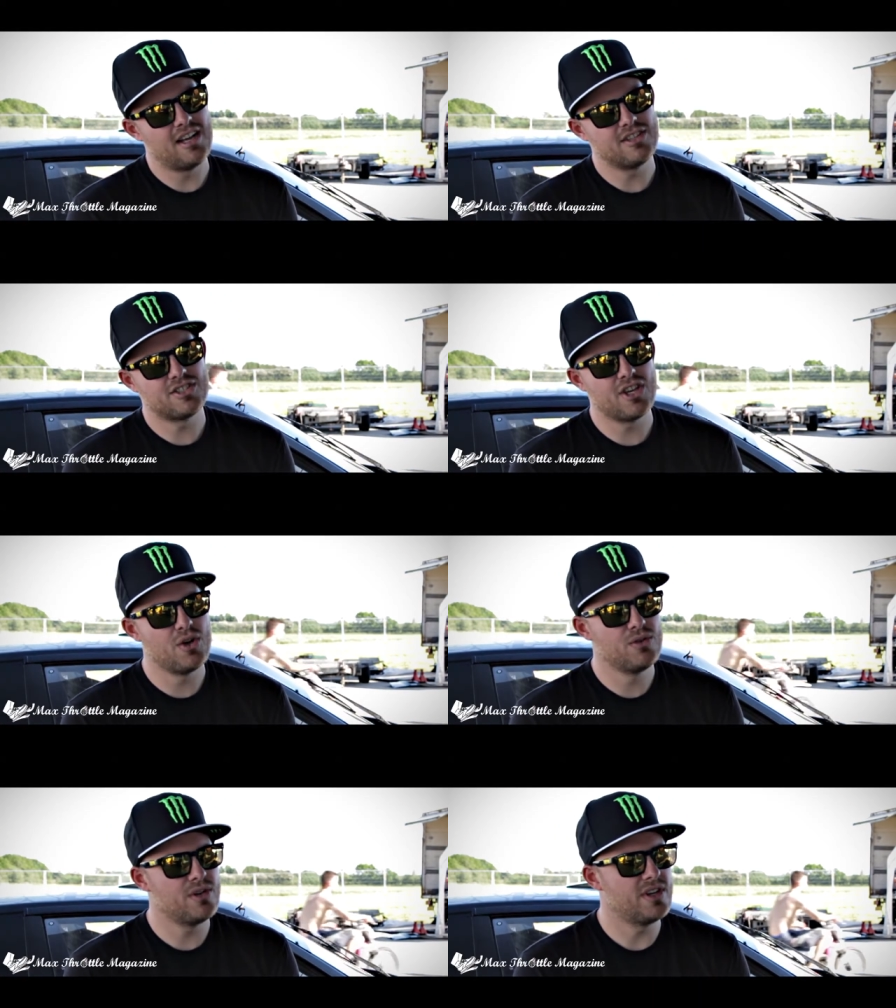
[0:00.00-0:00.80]

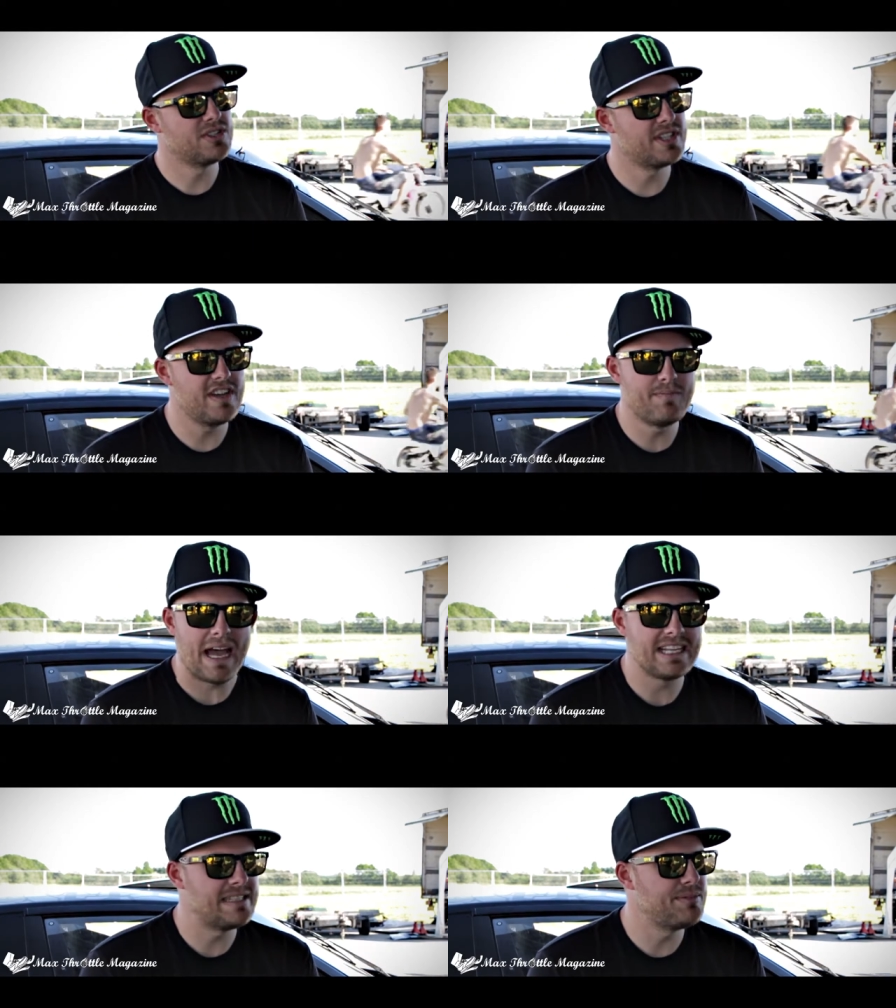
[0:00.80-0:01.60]
So Steve
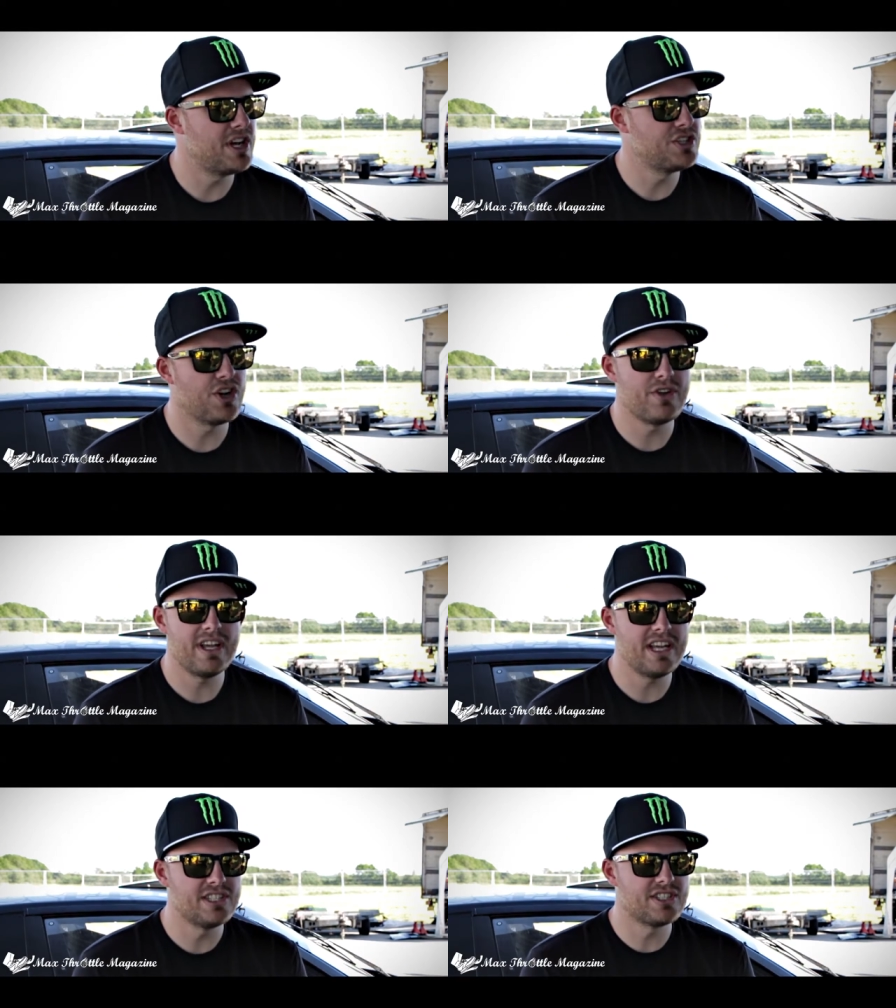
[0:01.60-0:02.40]
Baggsy
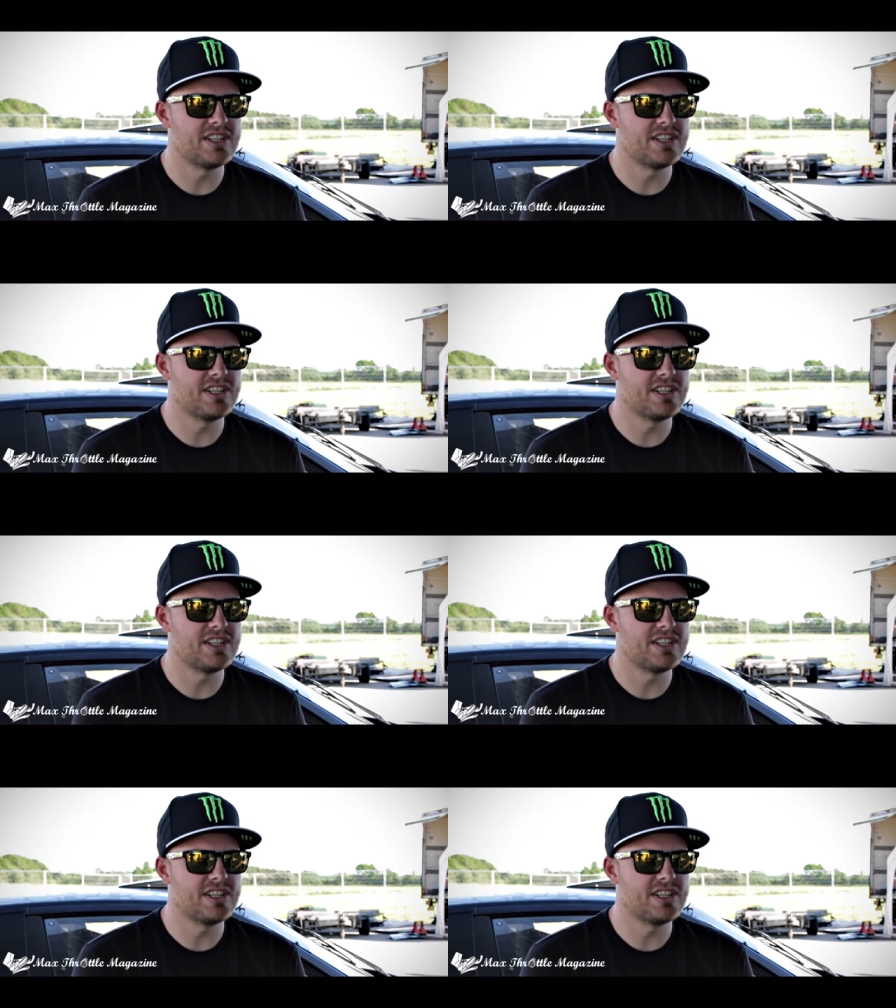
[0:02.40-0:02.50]
Biagioni is